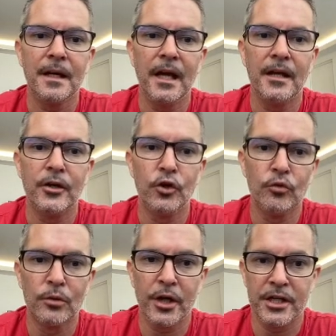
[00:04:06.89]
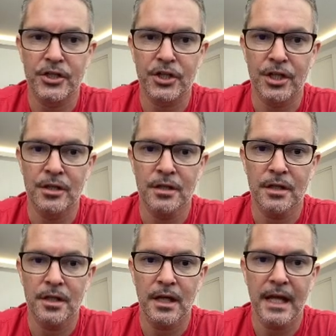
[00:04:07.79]
an enumeration
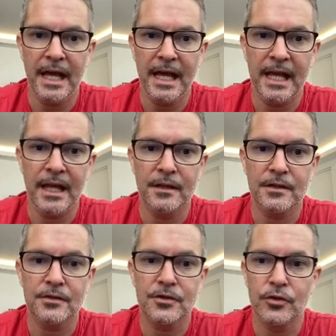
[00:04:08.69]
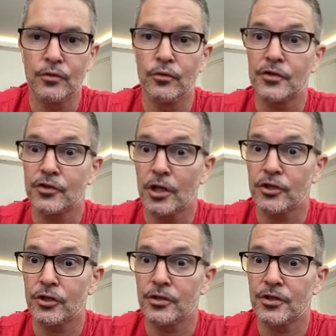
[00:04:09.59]
and 2
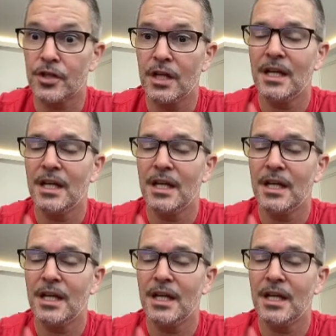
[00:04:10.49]
structures.